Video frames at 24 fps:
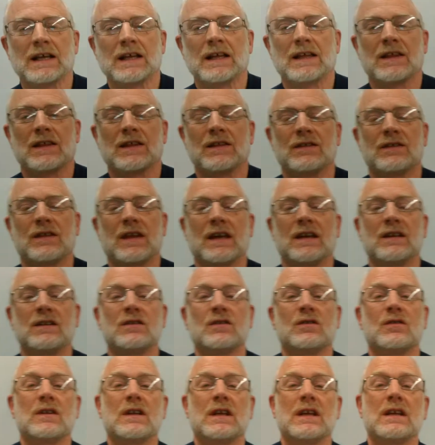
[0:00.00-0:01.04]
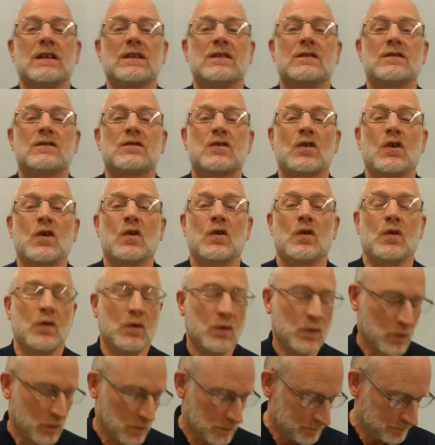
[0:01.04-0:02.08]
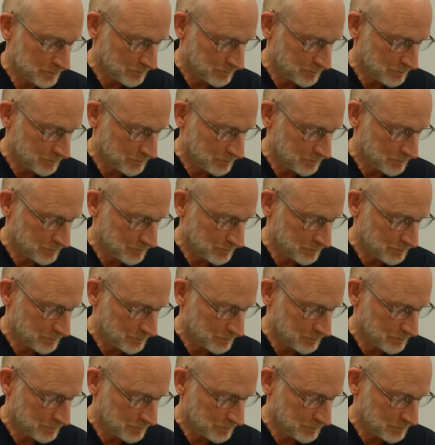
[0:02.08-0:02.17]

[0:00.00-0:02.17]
Then you need to